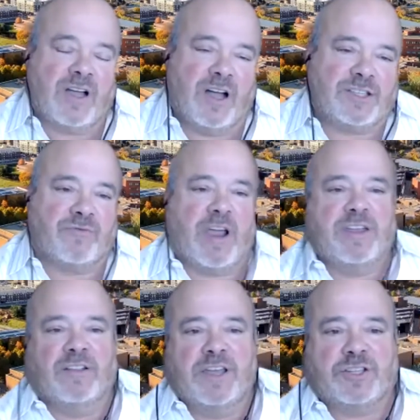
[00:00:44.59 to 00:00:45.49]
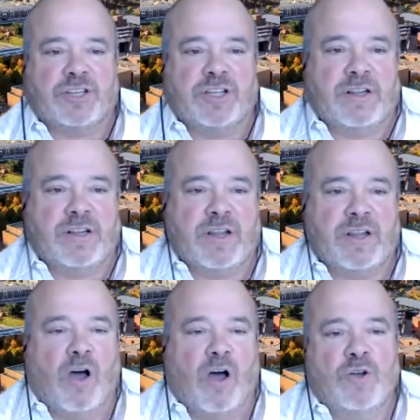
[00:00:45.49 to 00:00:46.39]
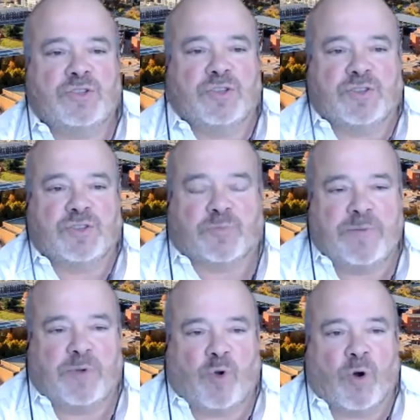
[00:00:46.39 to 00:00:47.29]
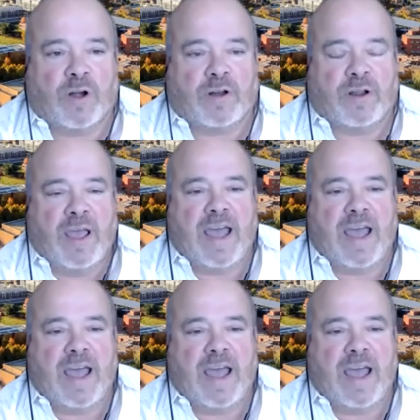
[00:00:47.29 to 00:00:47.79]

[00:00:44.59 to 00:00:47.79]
cuts in regulation, a host of Supreme Court